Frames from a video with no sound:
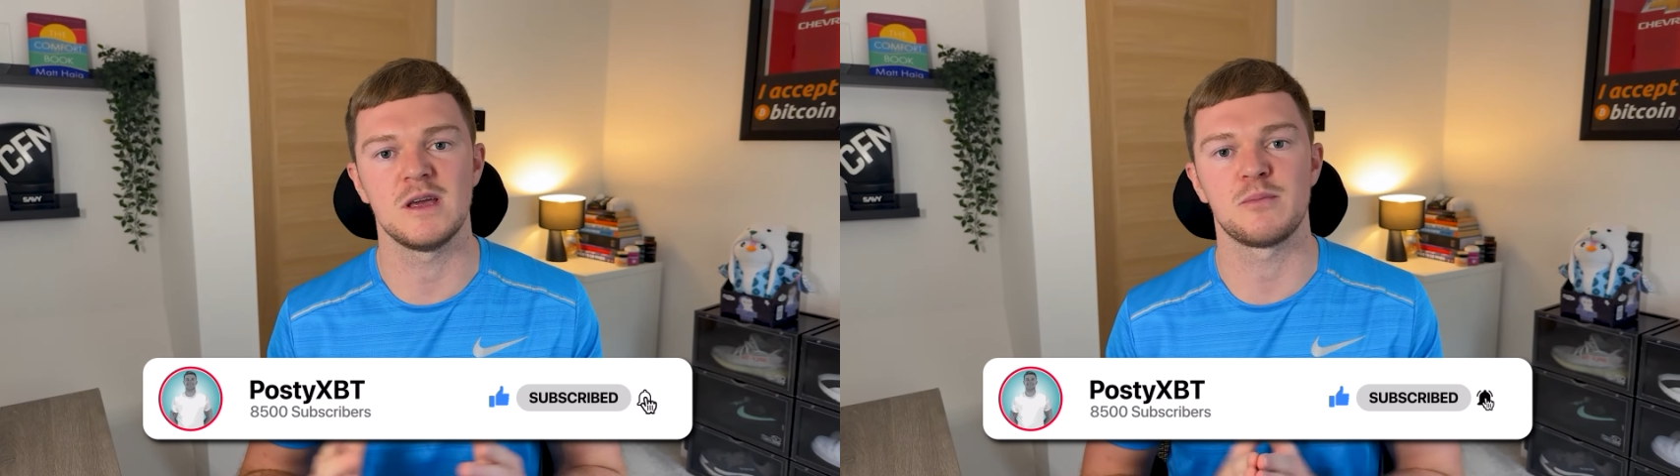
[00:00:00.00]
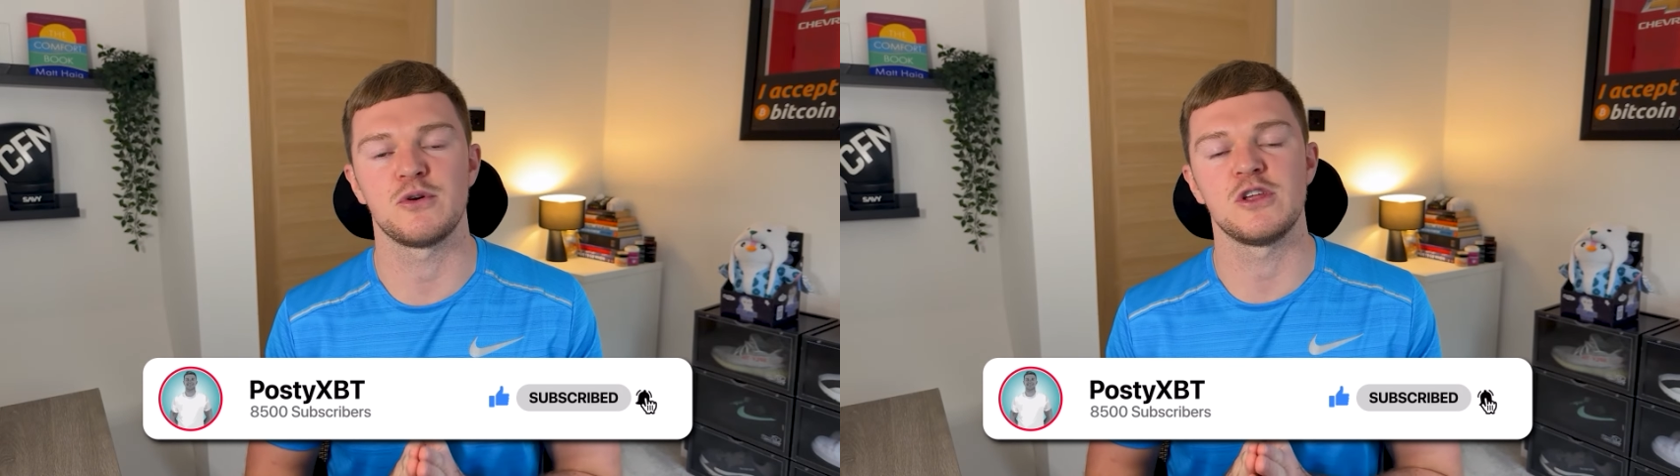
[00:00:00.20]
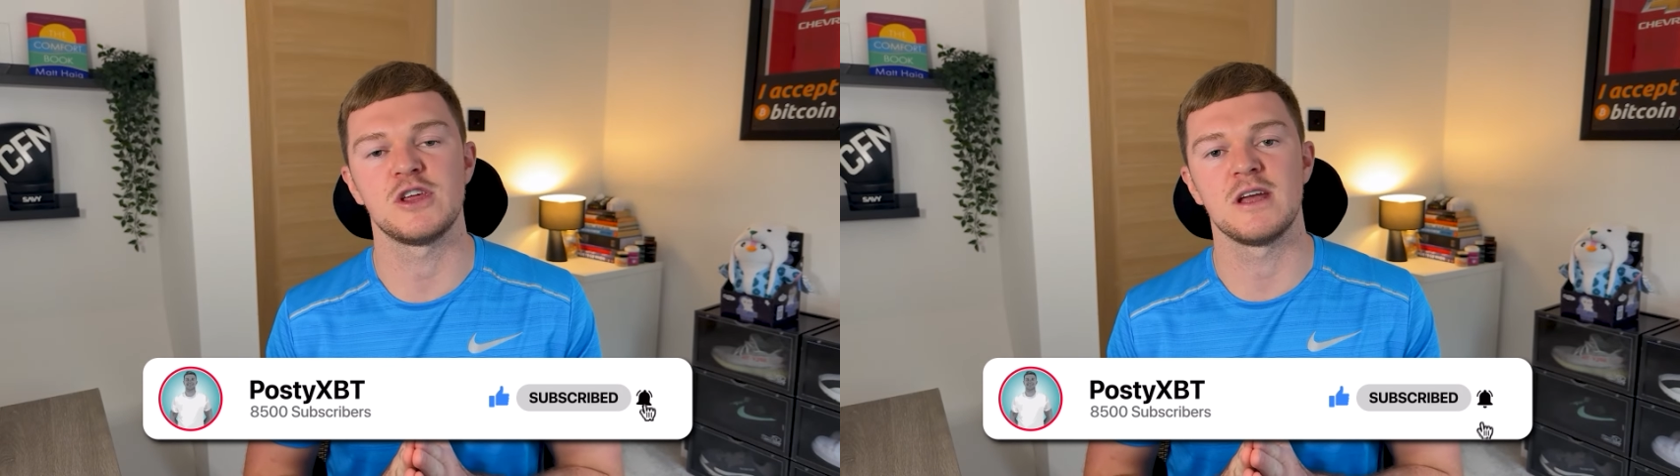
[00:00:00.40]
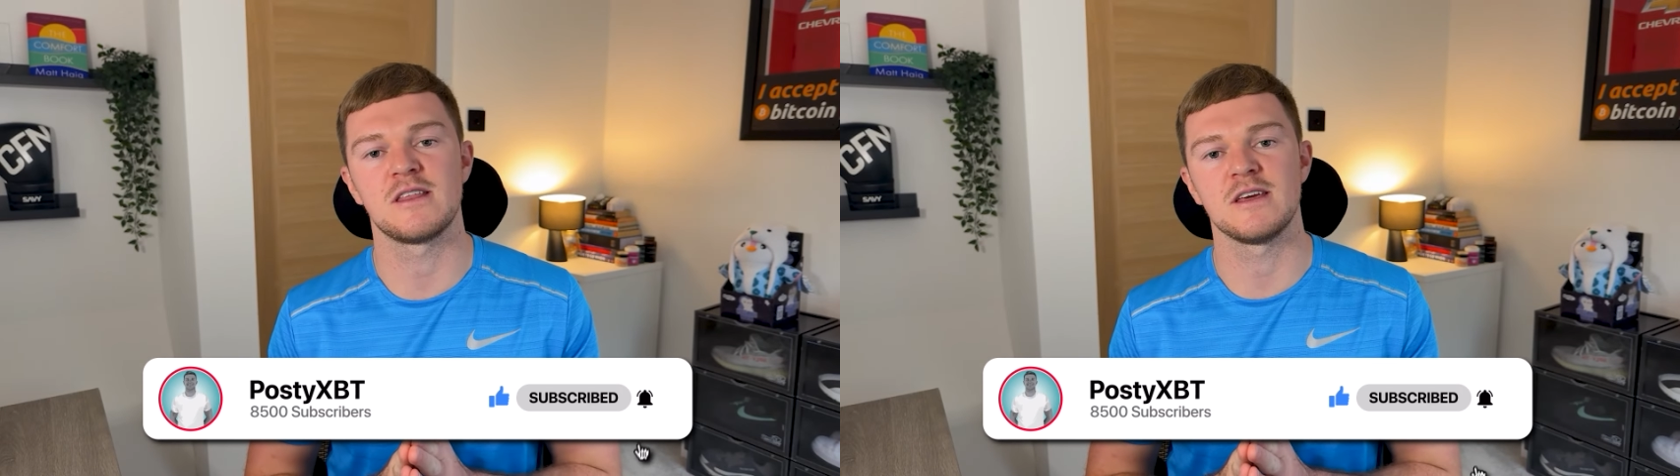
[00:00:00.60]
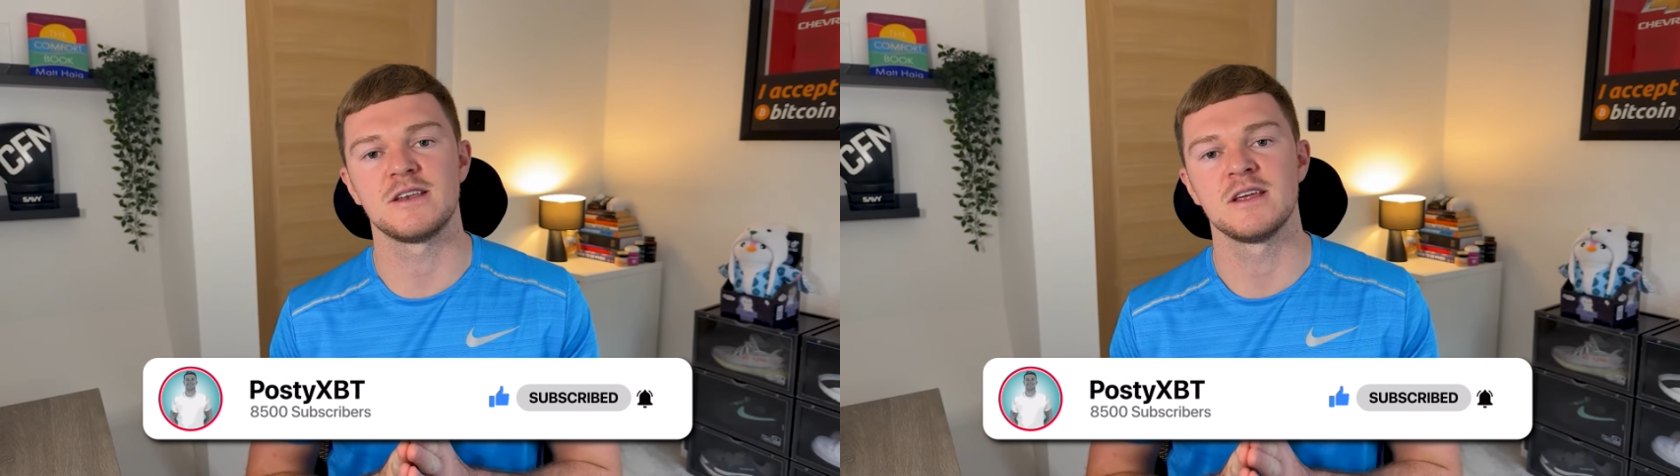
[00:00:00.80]

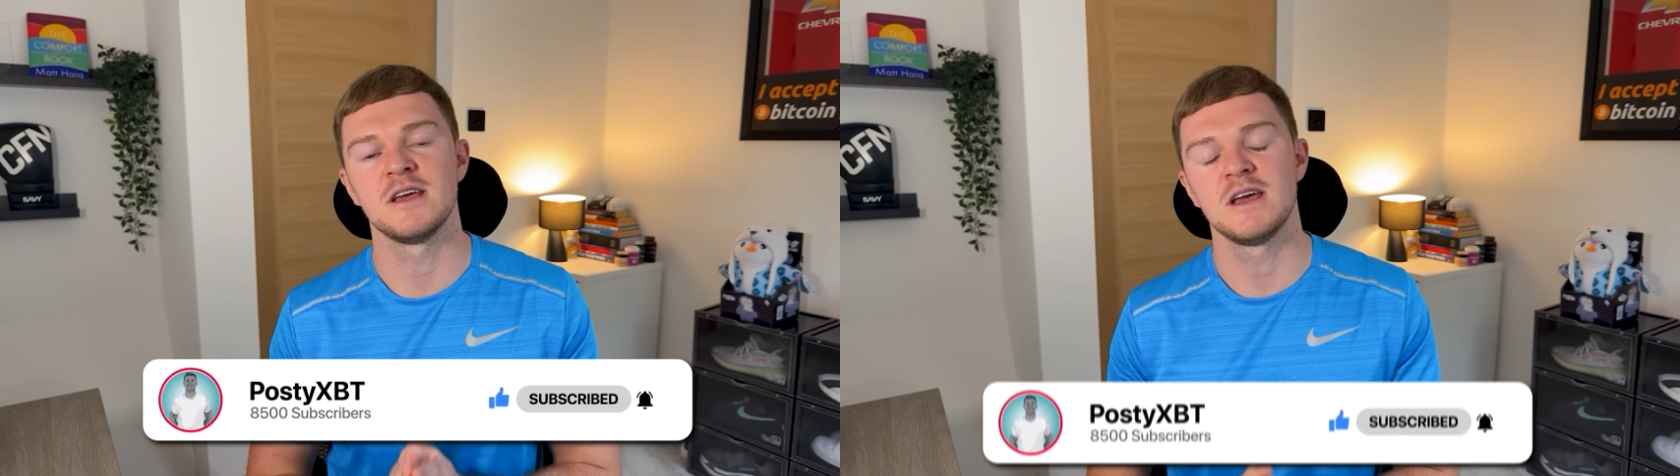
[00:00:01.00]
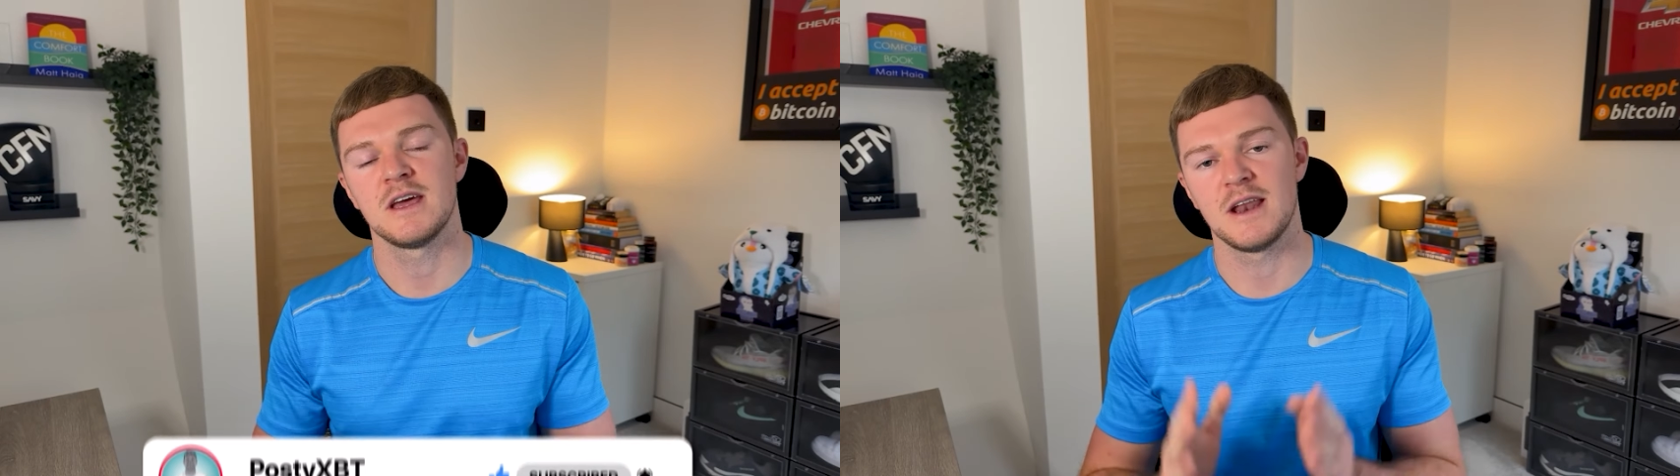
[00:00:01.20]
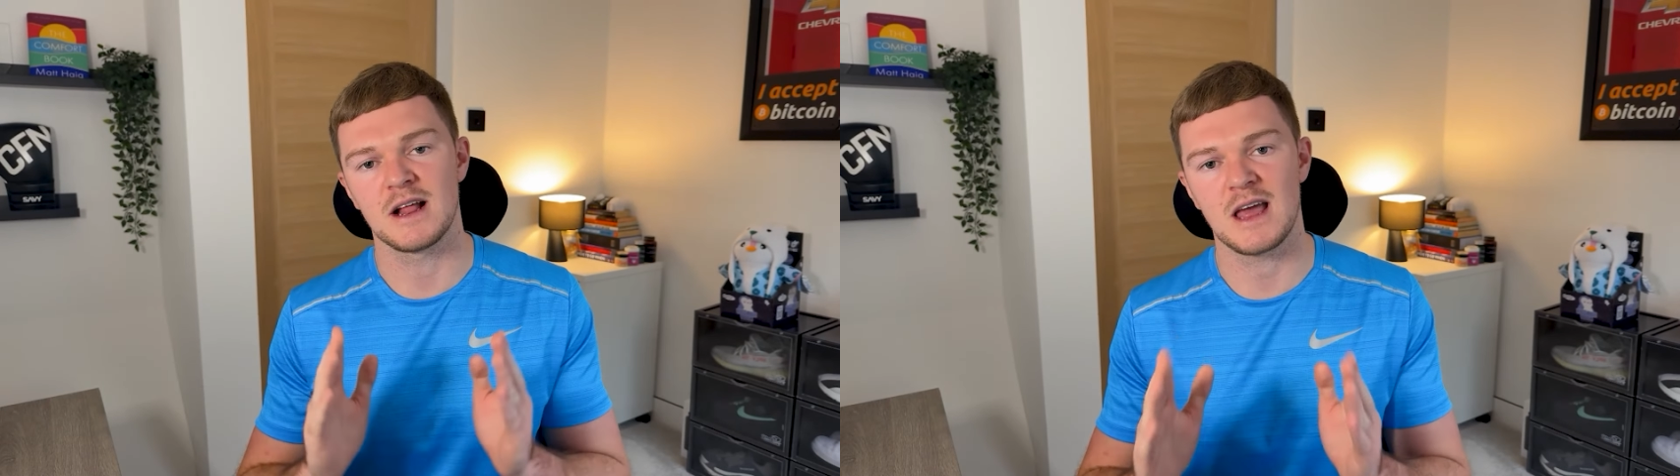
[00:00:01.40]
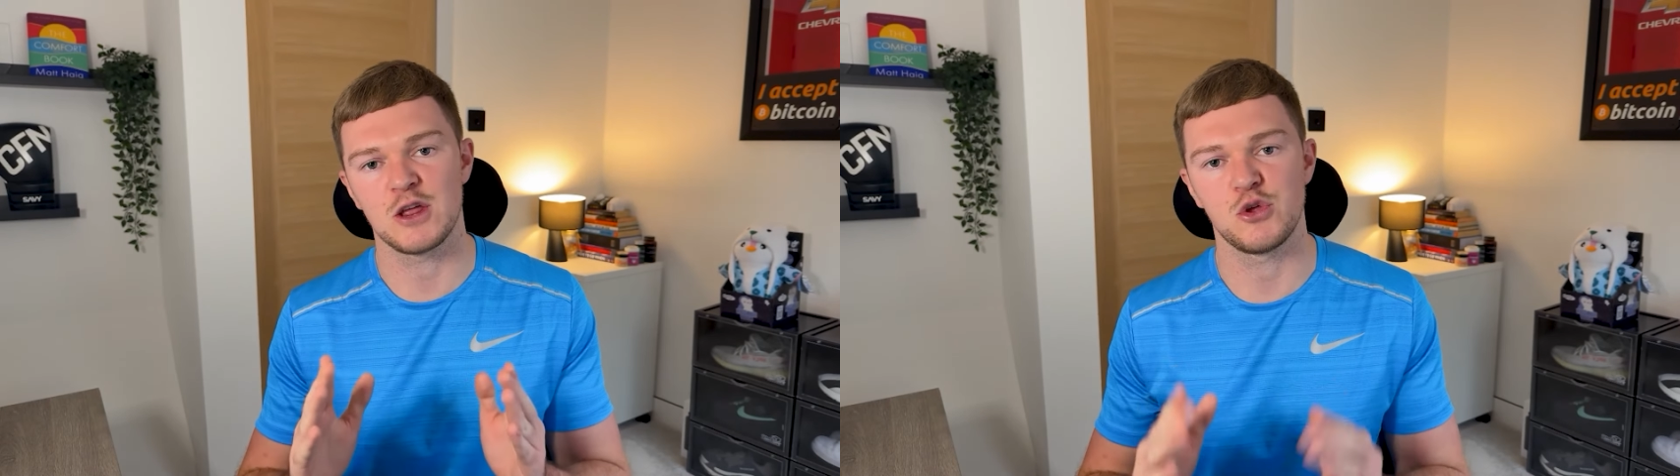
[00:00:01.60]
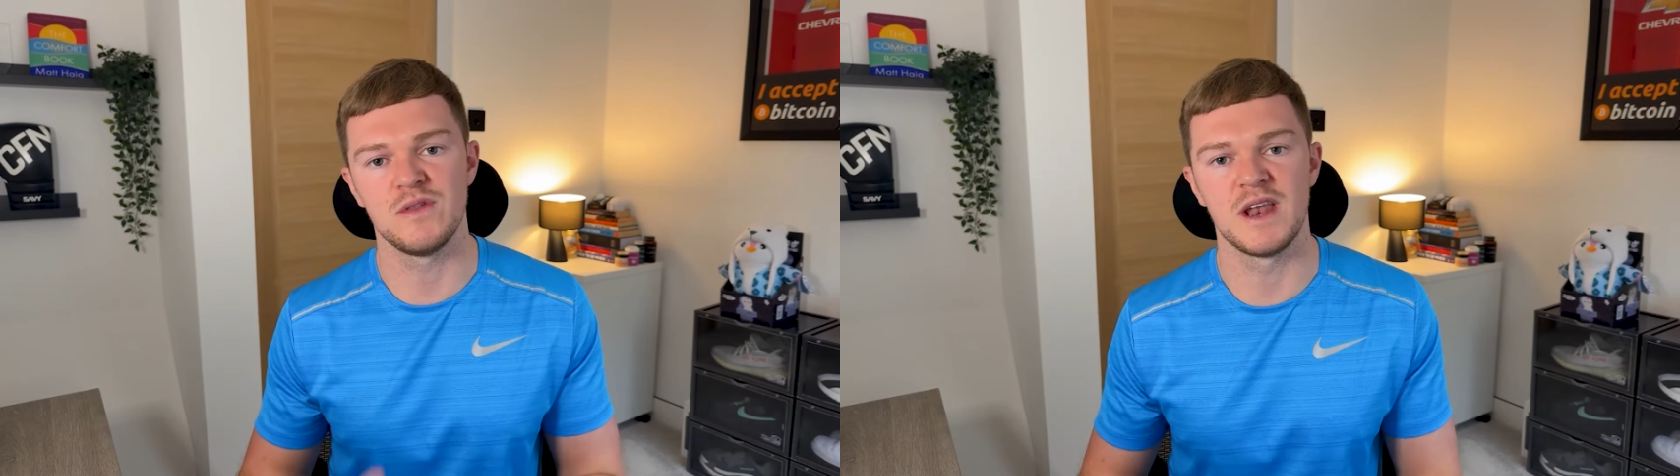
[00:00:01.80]
appreciated, and I'll
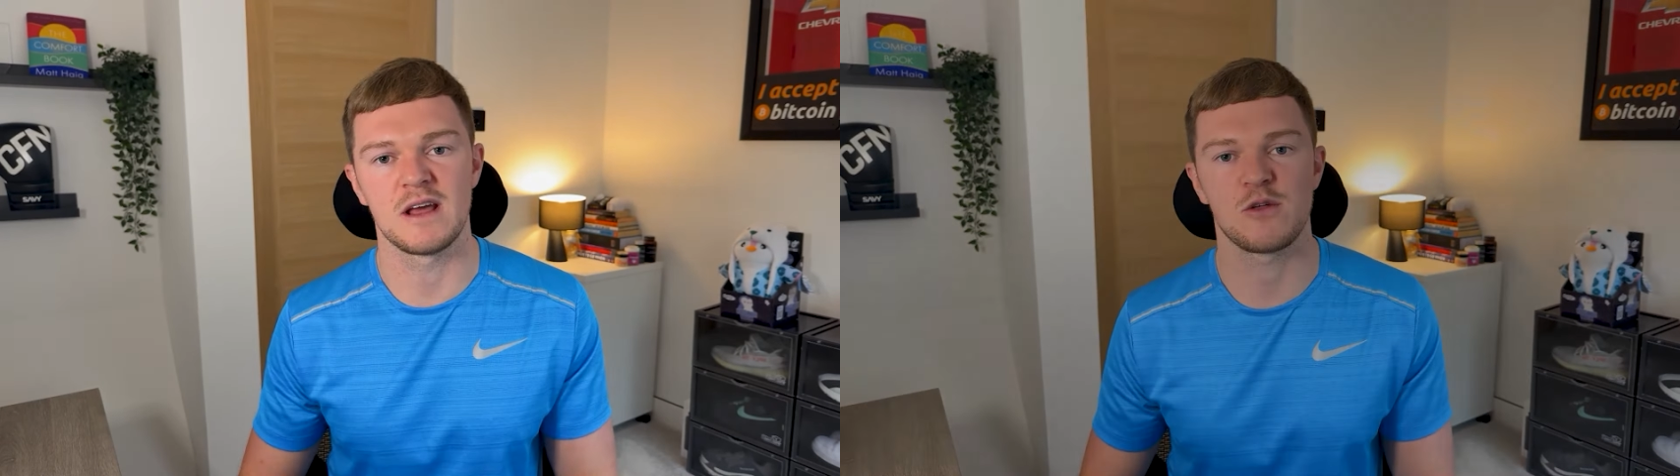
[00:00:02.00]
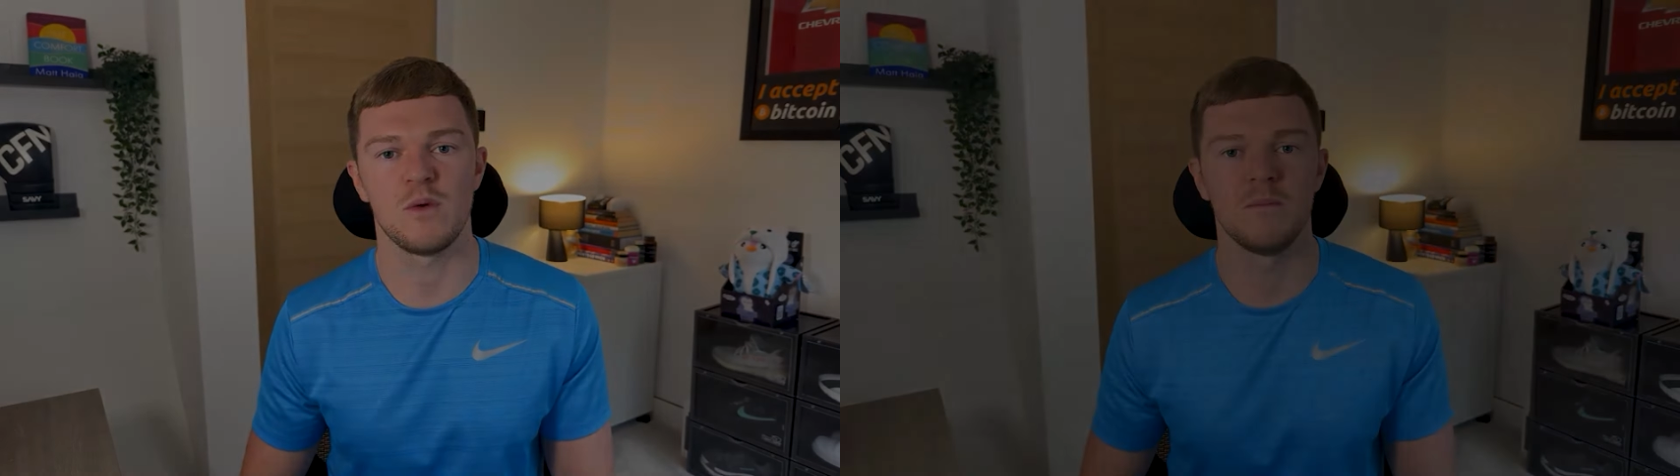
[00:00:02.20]
catch you in the next